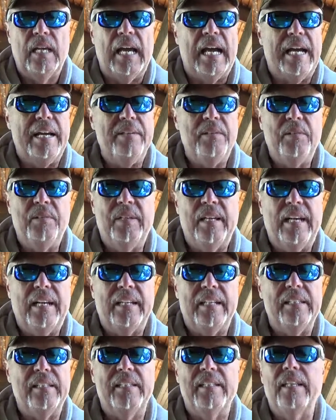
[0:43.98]
I do not
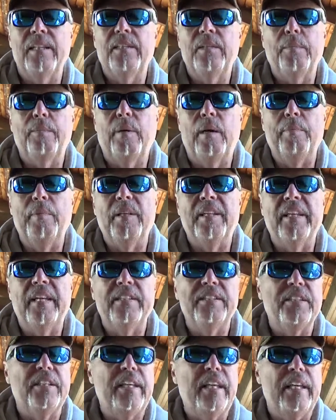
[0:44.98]
consent to public
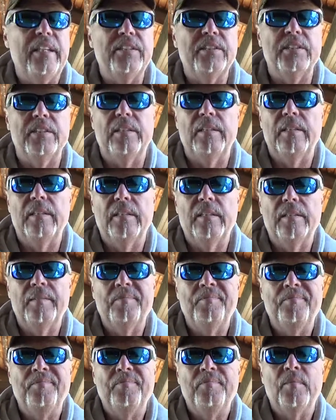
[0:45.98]
education,
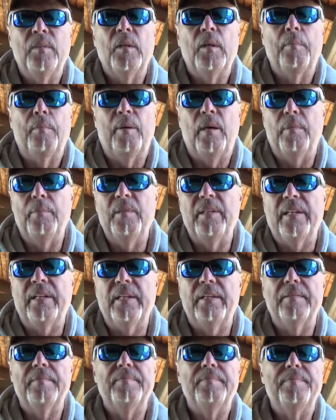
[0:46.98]

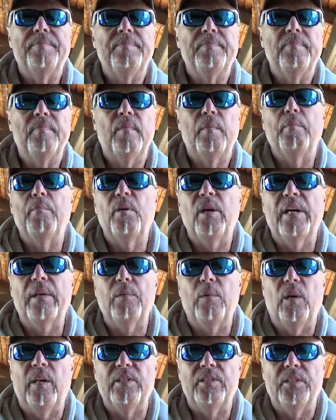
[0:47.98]
public
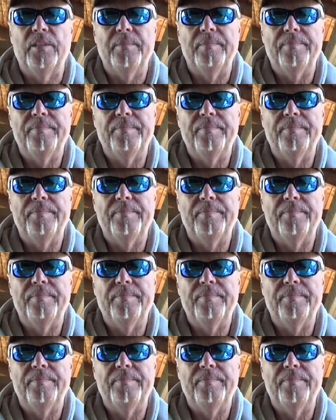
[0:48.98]
brainwashing.